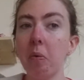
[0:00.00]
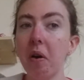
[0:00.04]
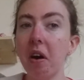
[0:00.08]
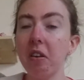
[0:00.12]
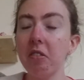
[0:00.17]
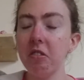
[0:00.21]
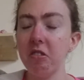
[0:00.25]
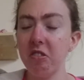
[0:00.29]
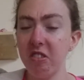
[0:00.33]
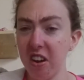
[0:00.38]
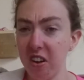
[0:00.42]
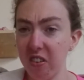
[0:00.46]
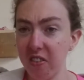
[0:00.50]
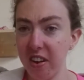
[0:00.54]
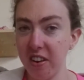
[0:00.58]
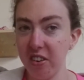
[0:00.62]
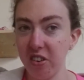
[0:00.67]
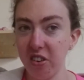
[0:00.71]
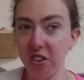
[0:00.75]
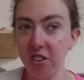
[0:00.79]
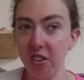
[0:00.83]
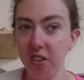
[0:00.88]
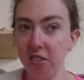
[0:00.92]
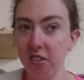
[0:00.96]
those
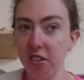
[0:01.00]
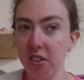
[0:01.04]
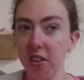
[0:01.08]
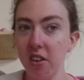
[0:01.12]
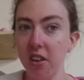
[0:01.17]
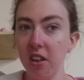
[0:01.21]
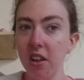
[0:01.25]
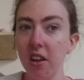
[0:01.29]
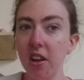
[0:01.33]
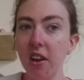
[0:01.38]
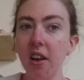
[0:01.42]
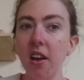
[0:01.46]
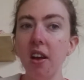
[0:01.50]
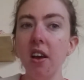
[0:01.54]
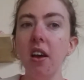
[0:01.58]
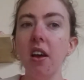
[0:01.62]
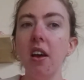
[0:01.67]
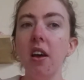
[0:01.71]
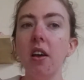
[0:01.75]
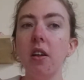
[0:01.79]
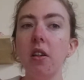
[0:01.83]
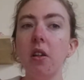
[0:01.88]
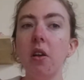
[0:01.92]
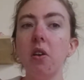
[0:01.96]
fiends should not
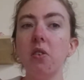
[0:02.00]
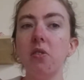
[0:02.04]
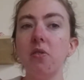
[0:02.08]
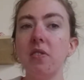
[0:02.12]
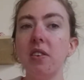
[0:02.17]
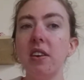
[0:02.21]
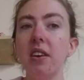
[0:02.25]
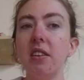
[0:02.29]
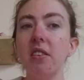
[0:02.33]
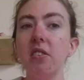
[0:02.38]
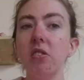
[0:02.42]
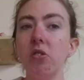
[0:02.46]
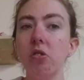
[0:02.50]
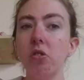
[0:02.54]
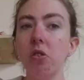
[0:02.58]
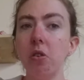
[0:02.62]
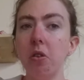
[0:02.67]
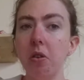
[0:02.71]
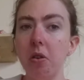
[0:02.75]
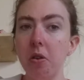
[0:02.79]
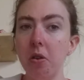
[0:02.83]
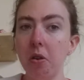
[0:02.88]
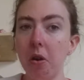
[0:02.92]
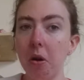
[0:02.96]

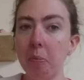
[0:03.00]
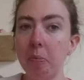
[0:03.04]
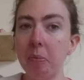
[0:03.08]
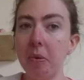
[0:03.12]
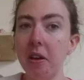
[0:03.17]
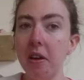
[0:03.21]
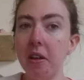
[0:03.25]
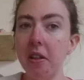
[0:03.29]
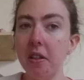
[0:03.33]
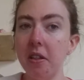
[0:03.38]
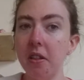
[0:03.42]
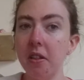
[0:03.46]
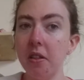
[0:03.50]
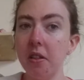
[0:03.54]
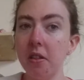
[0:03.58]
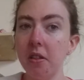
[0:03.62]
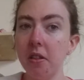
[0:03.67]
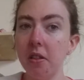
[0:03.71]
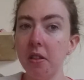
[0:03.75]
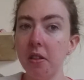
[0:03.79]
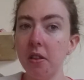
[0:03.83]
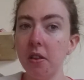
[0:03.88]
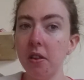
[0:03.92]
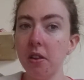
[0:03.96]
see a naked
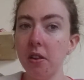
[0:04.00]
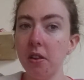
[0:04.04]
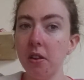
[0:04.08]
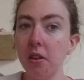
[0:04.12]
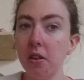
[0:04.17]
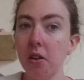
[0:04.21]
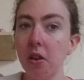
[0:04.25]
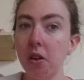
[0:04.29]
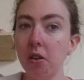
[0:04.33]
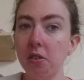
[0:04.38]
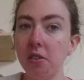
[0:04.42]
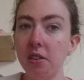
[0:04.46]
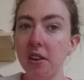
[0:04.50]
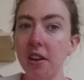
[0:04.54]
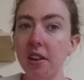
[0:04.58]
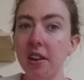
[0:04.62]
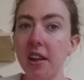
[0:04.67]
child in the morning